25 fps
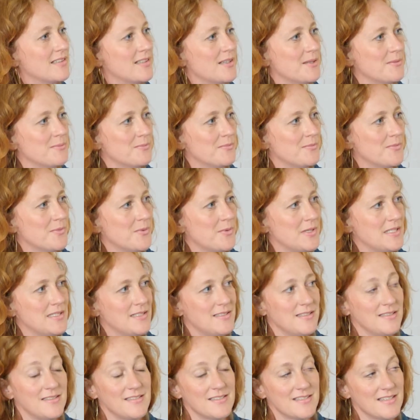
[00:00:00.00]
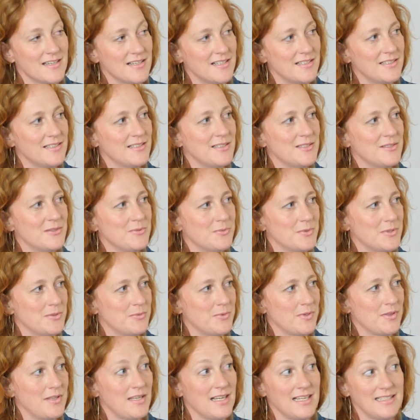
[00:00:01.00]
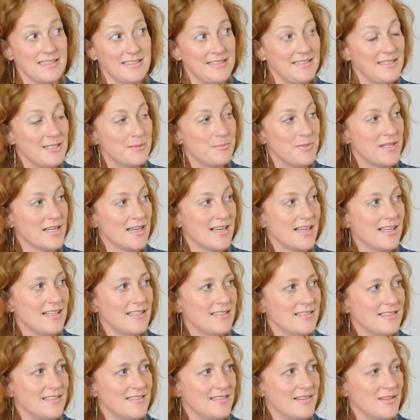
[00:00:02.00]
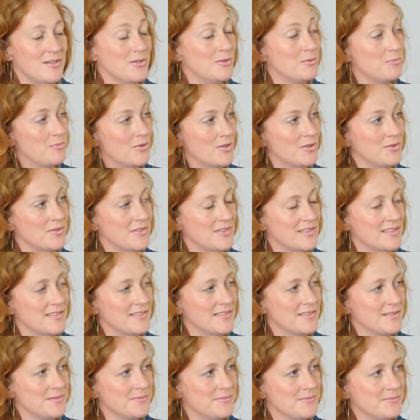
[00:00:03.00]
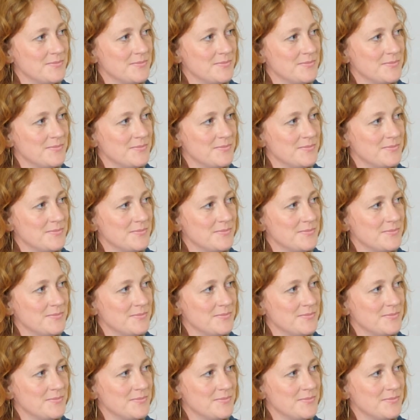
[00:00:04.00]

Um, when did it start? What was the idea behind it, the whole process?